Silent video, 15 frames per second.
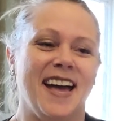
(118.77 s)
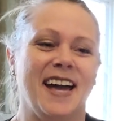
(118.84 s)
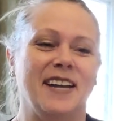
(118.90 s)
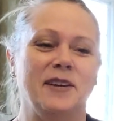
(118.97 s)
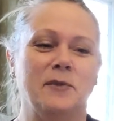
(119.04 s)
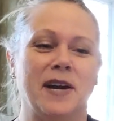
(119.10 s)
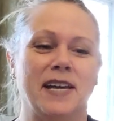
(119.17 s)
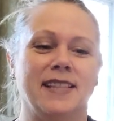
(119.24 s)

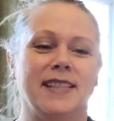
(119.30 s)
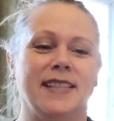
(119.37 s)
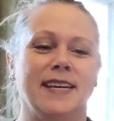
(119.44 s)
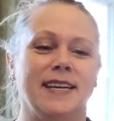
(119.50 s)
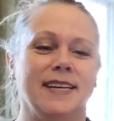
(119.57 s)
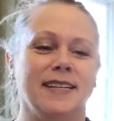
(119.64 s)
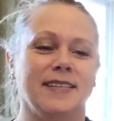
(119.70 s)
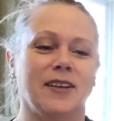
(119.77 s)
Anyway,
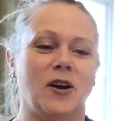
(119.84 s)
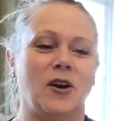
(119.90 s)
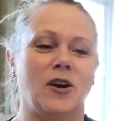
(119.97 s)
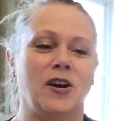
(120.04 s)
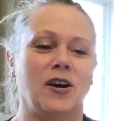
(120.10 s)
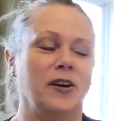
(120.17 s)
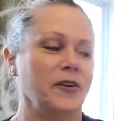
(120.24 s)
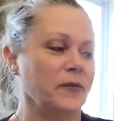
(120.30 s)
these
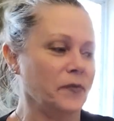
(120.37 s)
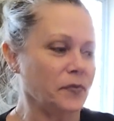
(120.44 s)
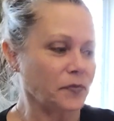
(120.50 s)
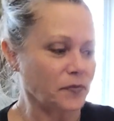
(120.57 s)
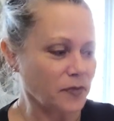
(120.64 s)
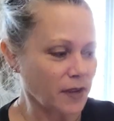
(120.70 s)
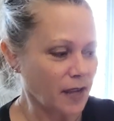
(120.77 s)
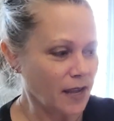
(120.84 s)
are
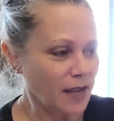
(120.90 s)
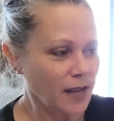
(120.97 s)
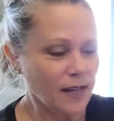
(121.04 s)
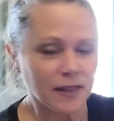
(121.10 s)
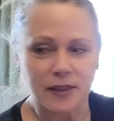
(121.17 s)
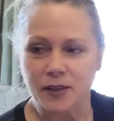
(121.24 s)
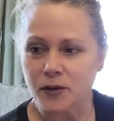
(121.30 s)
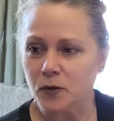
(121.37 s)

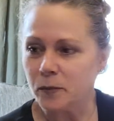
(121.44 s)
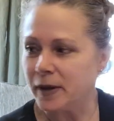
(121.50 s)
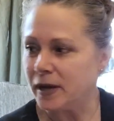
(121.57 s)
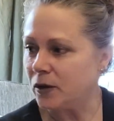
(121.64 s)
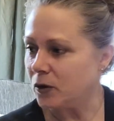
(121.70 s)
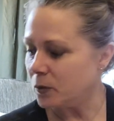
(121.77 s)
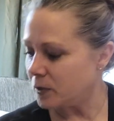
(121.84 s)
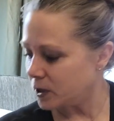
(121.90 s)
little
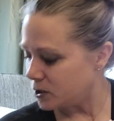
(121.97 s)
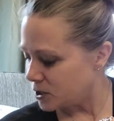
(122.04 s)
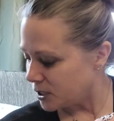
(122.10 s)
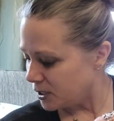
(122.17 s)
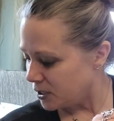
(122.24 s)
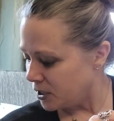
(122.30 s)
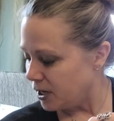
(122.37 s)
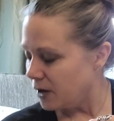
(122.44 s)
mail openers,
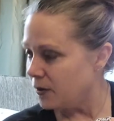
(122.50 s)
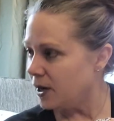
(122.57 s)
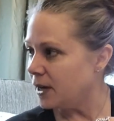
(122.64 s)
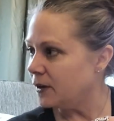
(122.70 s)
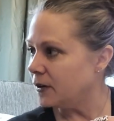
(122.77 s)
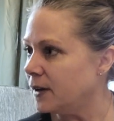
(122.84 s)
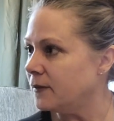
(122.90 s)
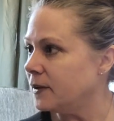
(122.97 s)
and you know I
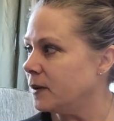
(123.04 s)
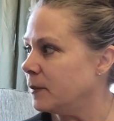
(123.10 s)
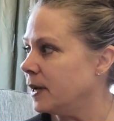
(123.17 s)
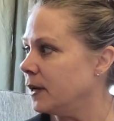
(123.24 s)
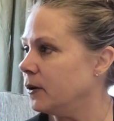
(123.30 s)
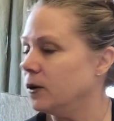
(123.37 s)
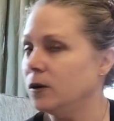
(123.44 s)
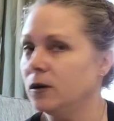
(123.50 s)
have any
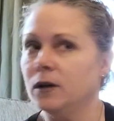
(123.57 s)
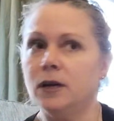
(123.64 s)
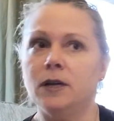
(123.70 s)
mail